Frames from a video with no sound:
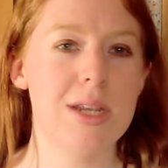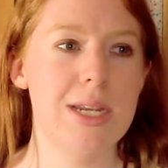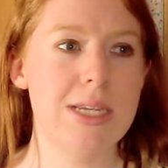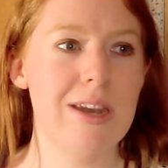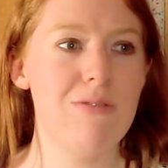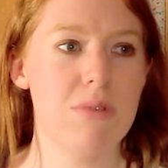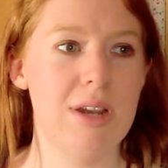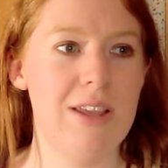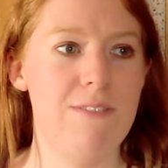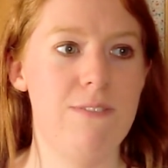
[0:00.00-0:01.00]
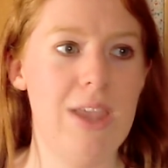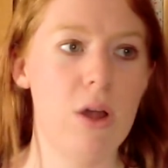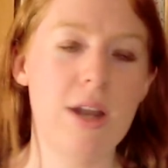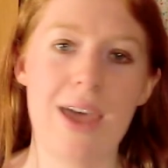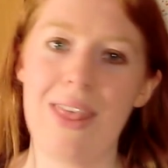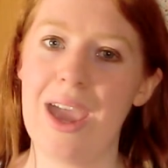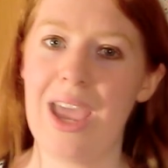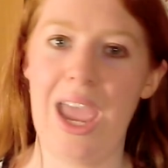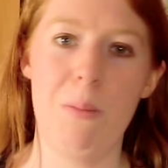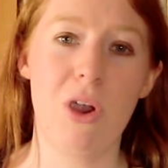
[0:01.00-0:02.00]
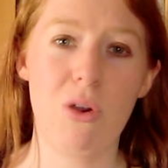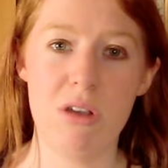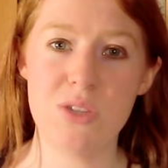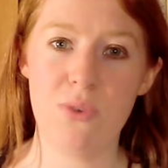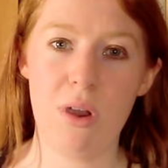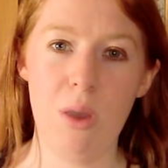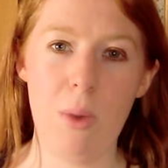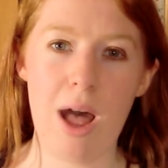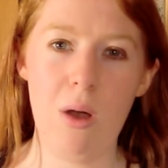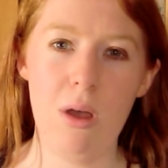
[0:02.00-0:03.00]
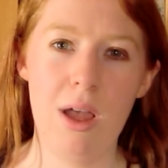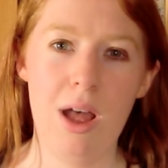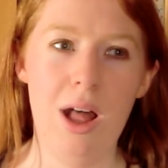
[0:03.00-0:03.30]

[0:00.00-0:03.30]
and I didn't really feel like that came across very well.